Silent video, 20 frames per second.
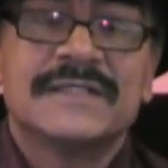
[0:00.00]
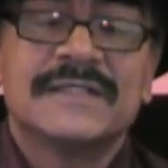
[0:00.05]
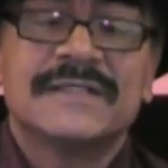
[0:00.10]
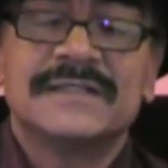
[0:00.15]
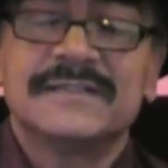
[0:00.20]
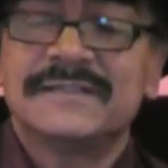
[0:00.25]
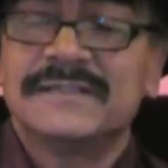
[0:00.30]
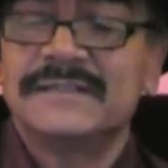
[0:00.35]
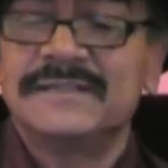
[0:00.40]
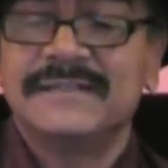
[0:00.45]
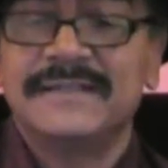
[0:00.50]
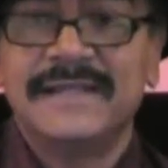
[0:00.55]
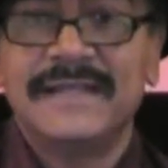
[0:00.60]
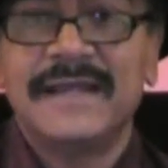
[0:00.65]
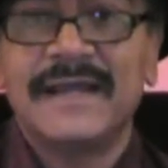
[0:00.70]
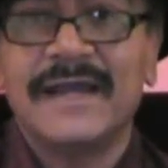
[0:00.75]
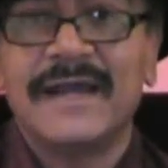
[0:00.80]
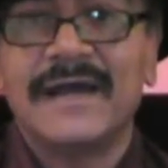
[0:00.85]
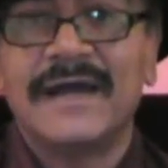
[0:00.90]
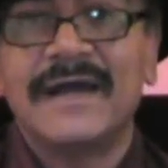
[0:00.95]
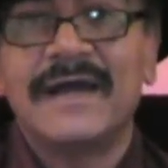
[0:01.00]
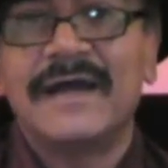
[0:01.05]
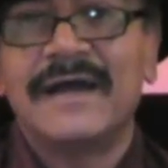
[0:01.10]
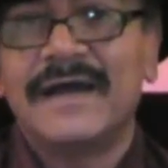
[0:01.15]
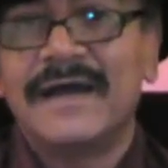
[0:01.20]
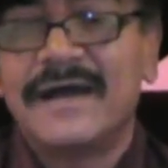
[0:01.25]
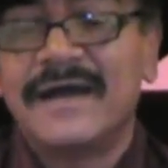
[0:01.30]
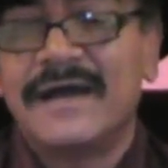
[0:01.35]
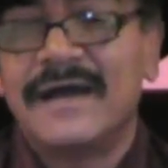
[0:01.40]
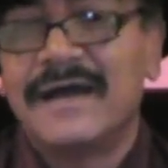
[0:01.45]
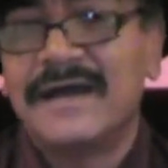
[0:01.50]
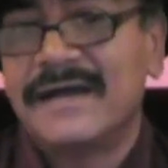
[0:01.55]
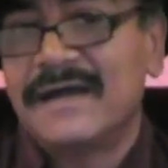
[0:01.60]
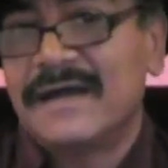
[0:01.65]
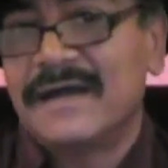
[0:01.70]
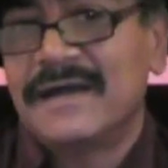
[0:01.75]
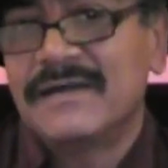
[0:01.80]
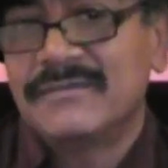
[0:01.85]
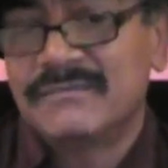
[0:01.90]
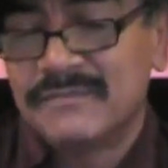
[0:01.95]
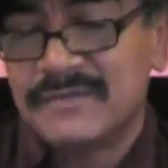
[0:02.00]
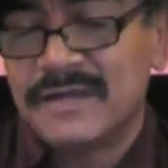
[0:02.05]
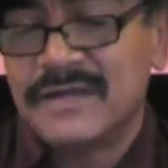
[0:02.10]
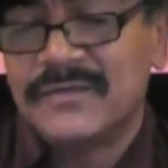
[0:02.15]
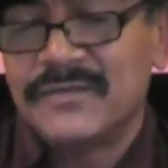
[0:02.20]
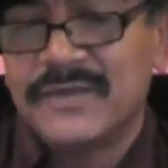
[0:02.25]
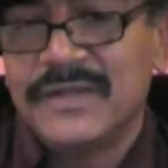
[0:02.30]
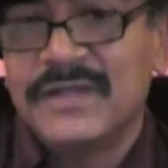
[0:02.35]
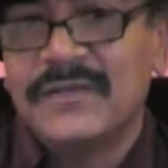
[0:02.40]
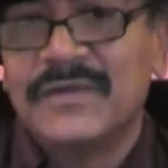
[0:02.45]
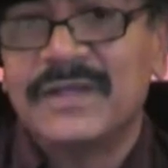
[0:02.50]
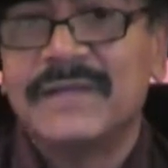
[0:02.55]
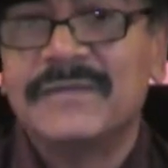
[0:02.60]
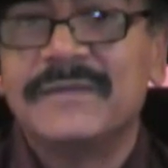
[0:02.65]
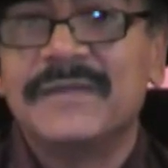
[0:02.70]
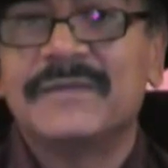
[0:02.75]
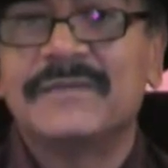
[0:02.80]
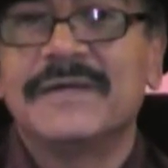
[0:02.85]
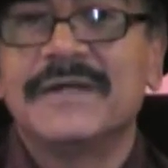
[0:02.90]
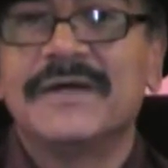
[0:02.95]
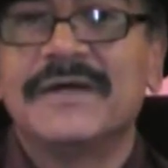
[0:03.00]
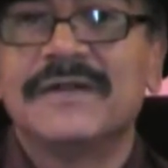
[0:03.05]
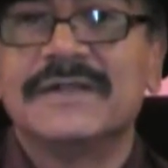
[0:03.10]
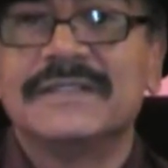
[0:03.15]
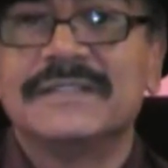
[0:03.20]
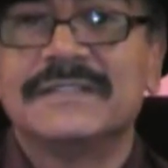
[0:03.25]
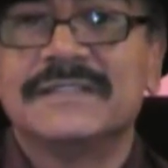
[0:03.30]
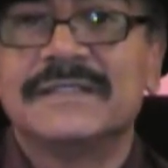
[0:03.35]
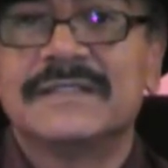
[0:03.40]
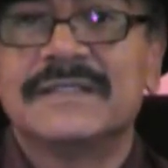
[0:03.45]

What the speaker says: And I said, "Yeah, I really want to be a biologist."